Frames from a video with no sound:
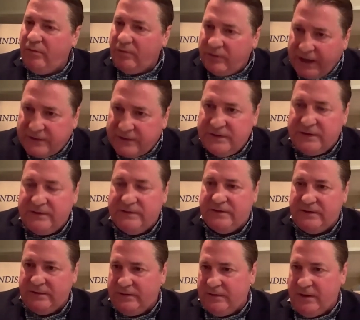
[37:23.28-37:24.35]

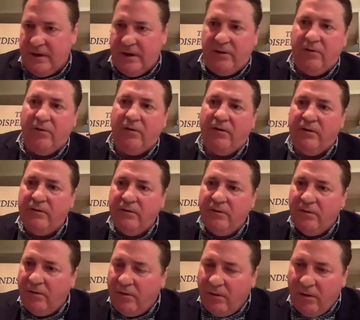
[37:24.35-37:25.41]
Lexington and Concord
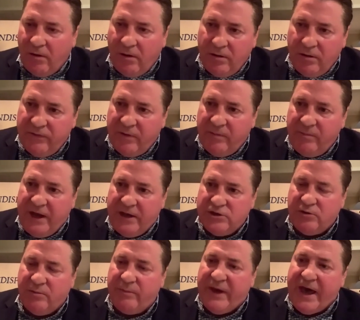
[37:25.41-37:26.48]
all of the
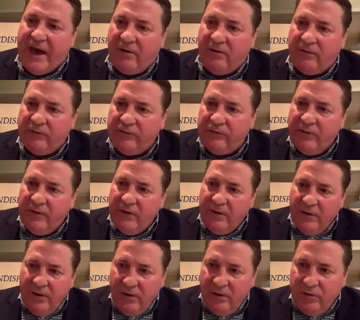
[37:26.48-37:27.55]
major battles
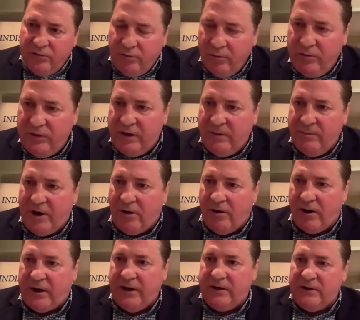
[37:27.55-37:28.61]
through the
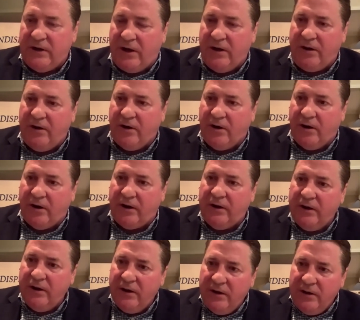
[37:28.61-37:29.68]
American Dunkirk
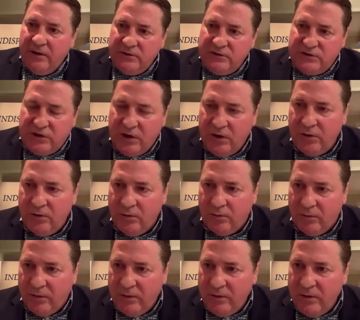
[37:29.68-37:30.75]

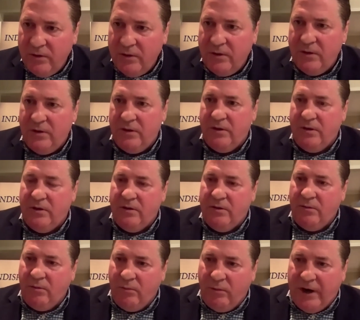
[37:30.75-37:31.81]
to
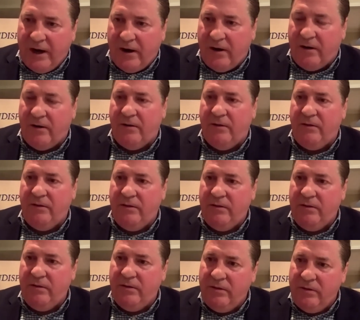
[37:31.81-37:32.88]
where
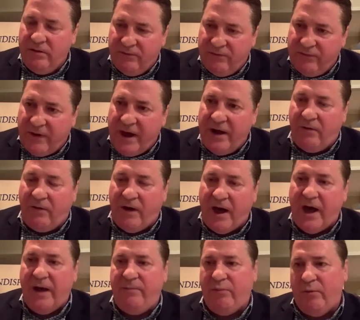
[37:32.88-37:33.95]
the final
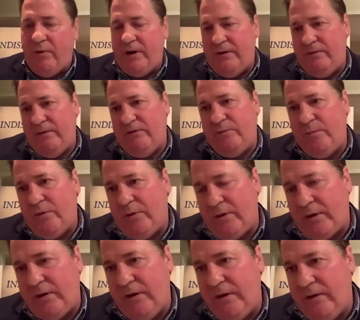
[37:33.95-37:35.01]
high point of this
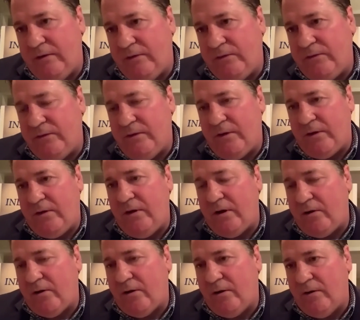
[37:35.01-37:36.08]
book is
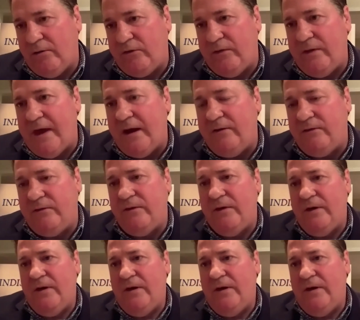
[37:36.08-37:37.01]
occurs, and that is